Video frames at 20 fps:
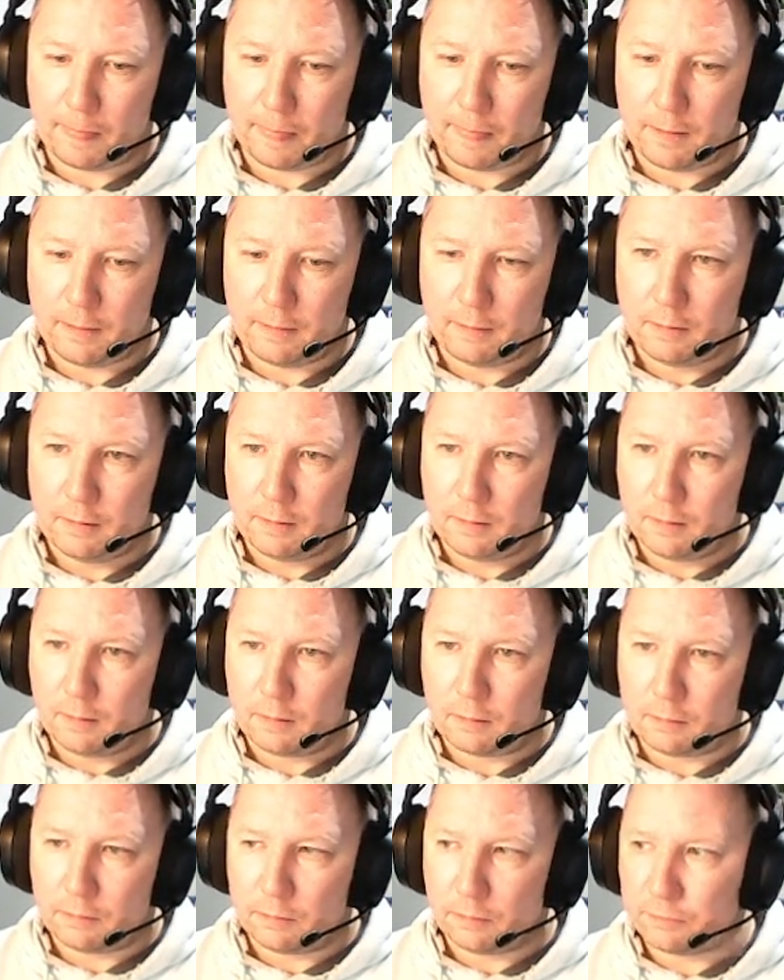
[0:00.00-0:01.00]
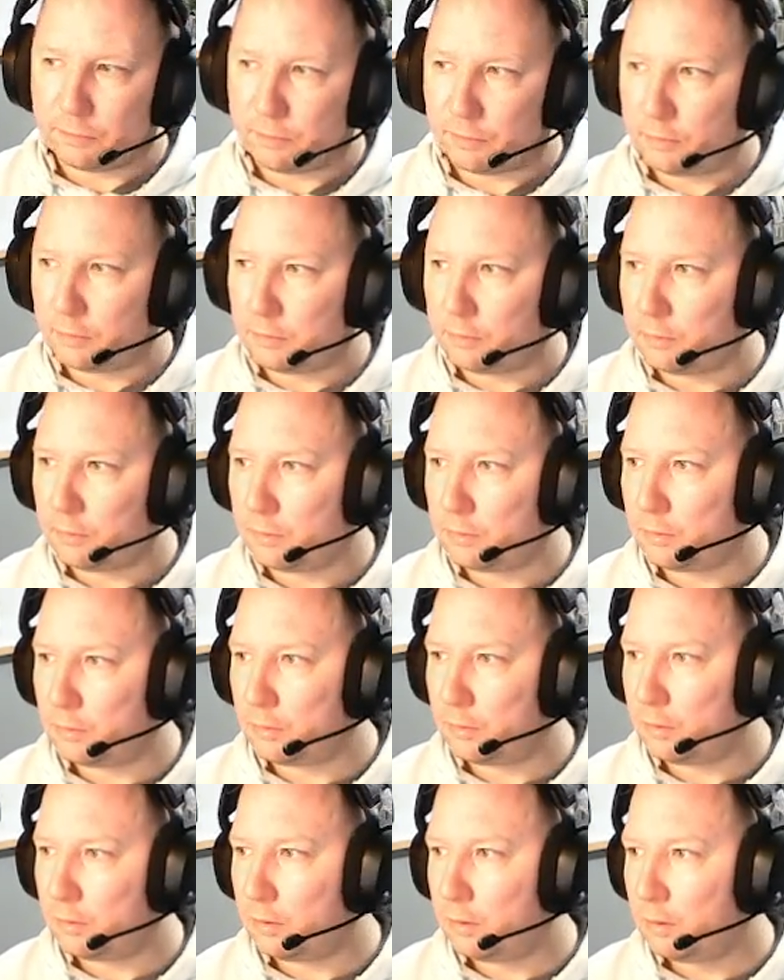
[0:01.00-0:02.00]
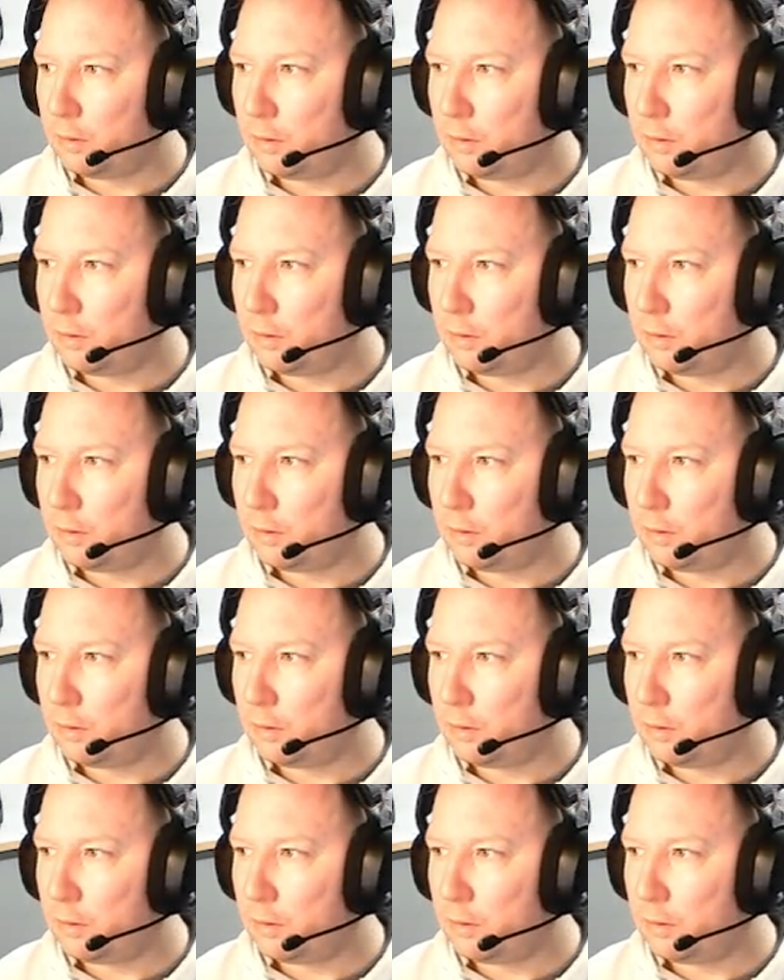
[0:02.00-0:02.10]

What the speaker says: Nobody speaks.